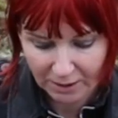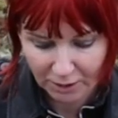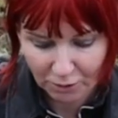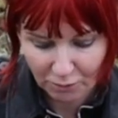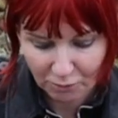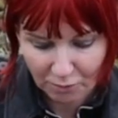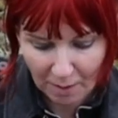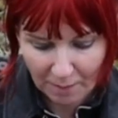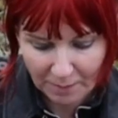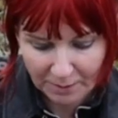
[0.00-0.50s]

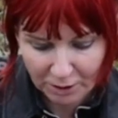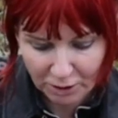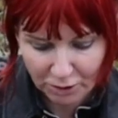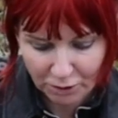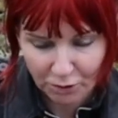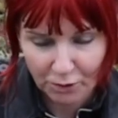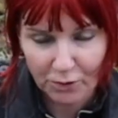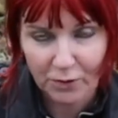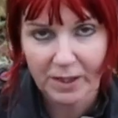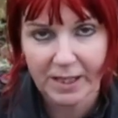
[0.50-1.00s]
rummage
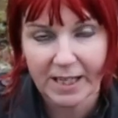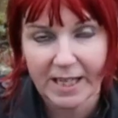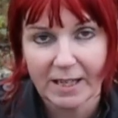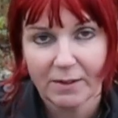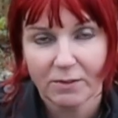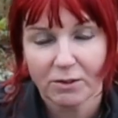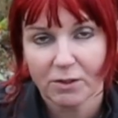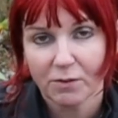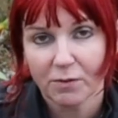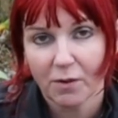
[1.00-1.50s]
through the
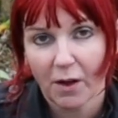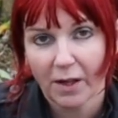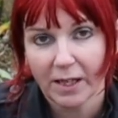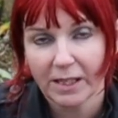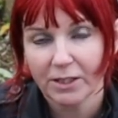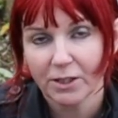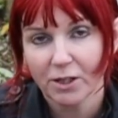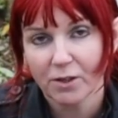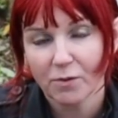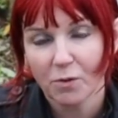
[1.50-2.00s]
leaves to
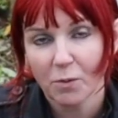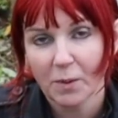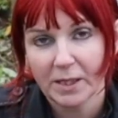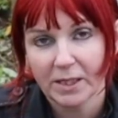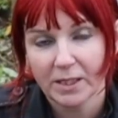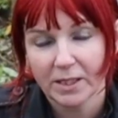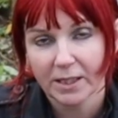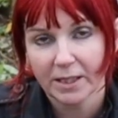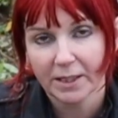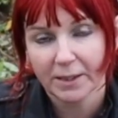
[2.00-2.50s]
find over
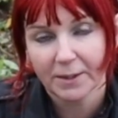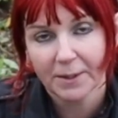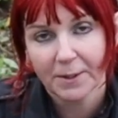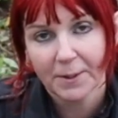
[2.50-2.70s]
winter.